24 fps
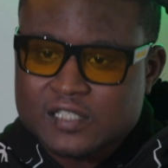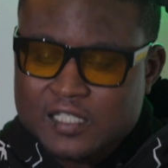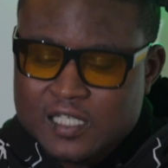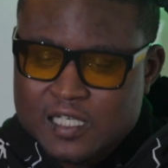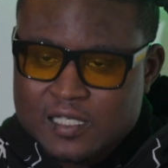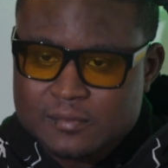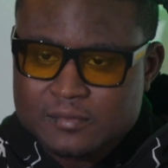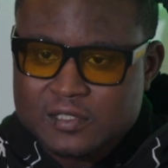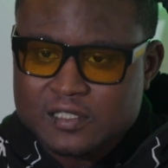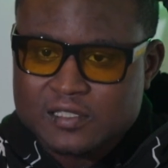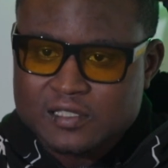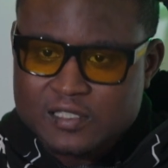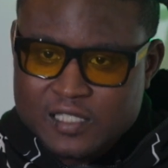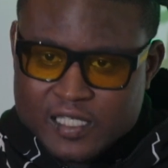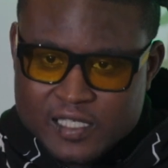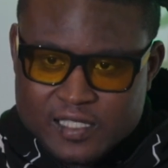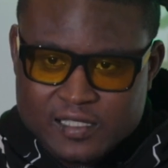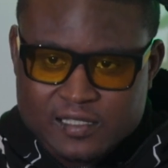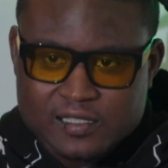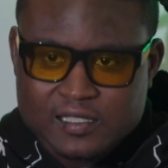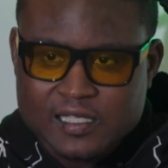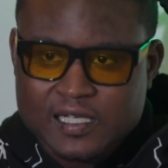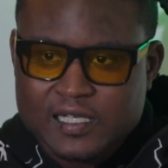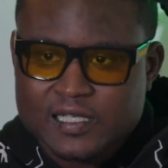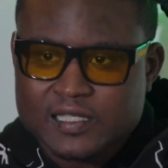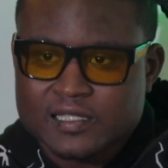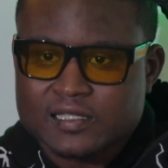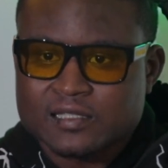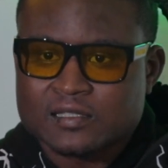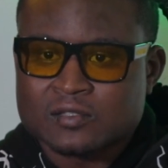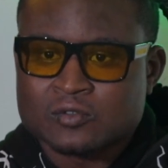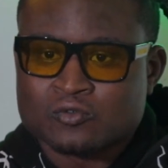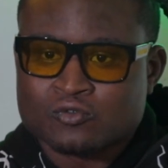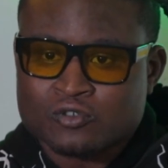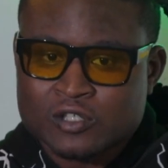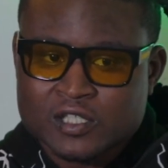time to think, like
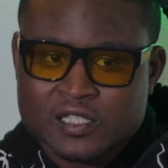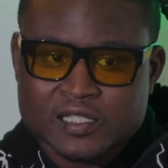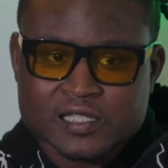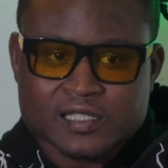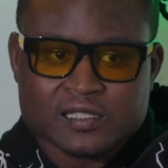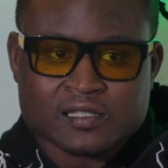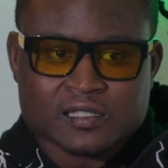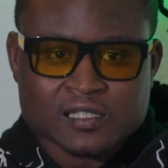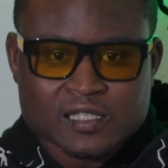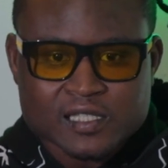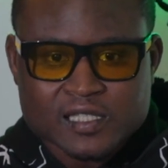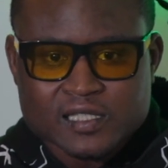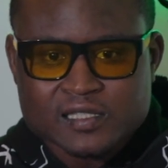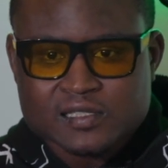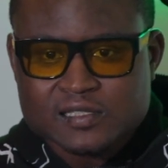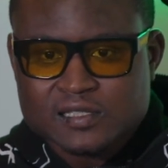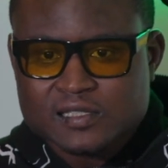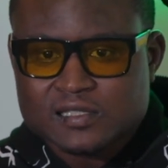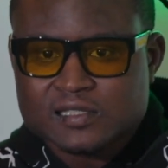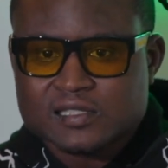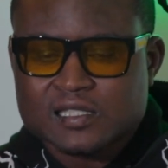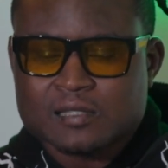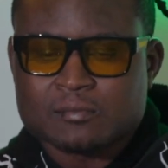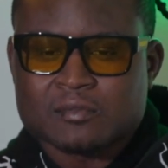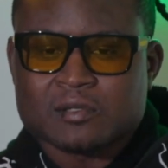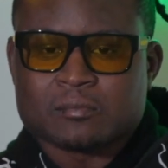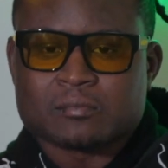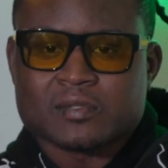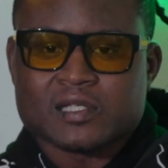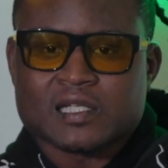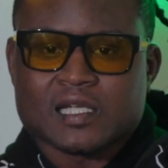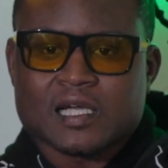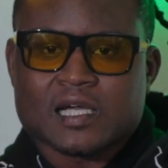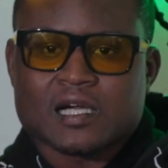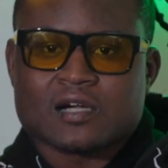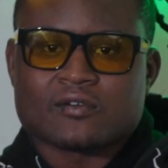really look into something and
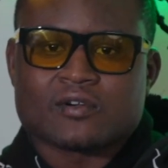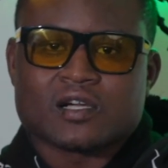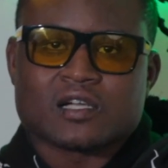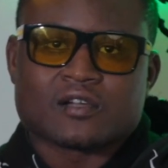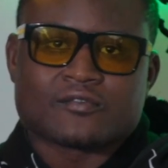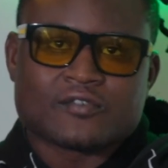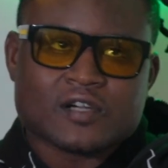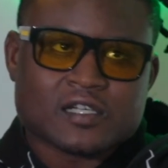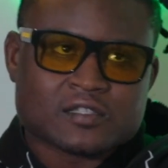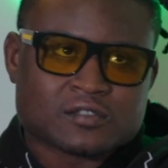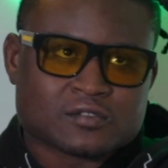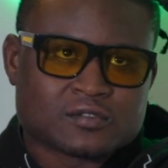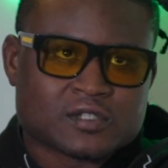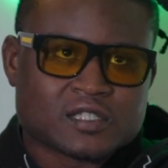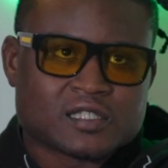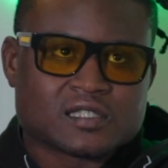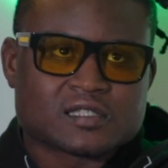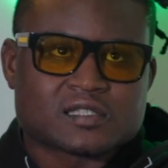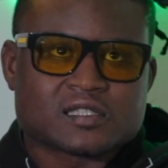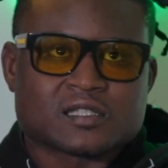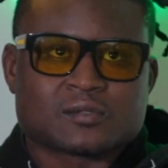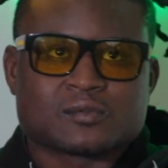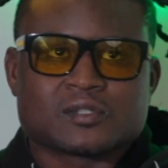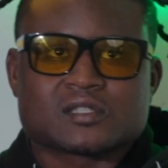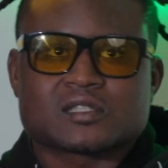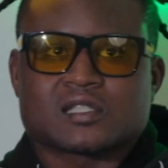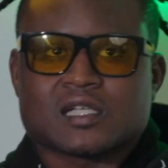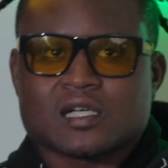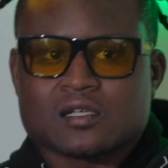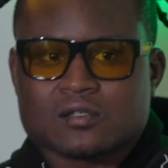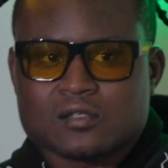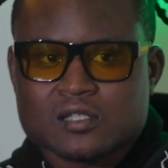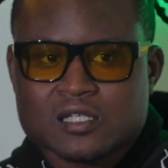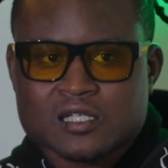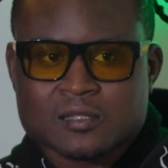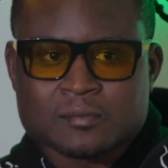be like, all right, if I do this and what's the
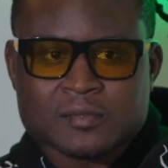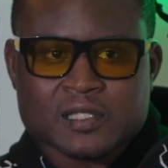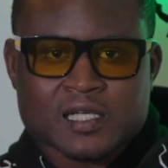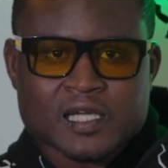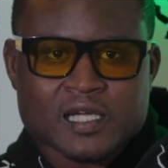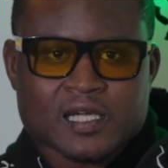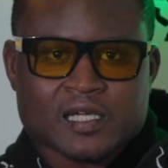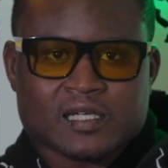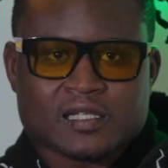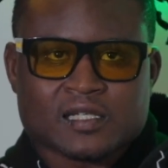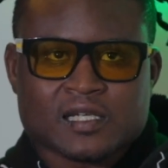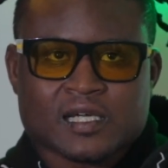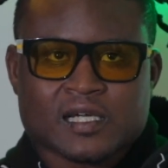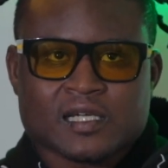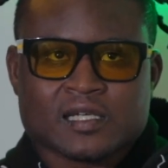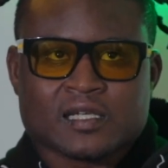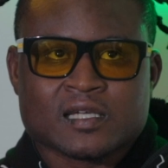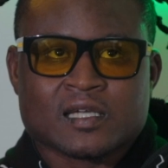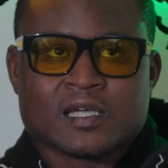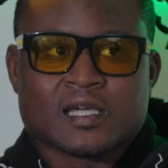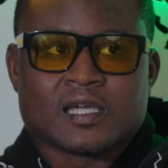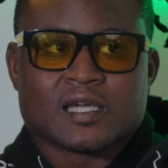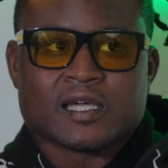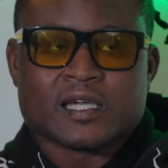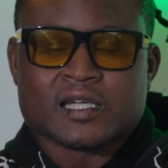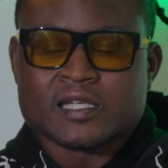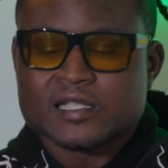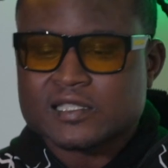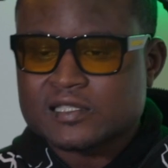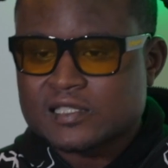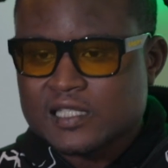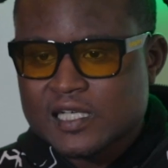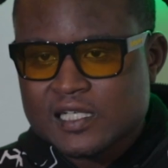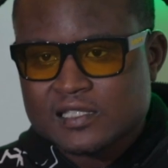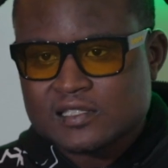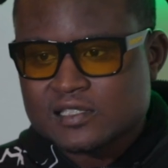outcome of that, like, and
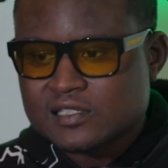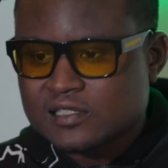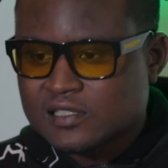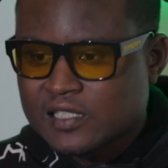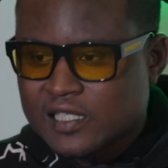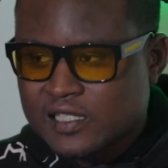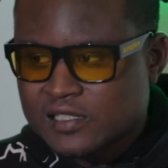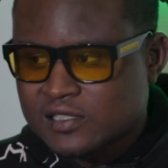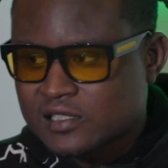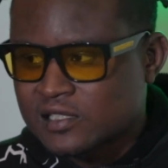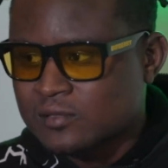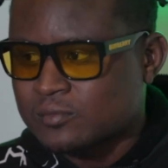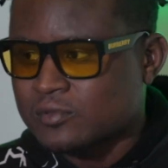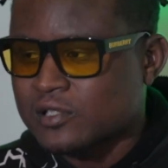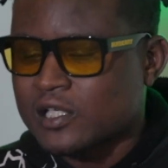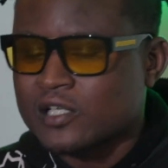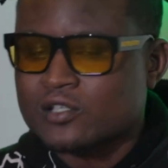it's not just that simple.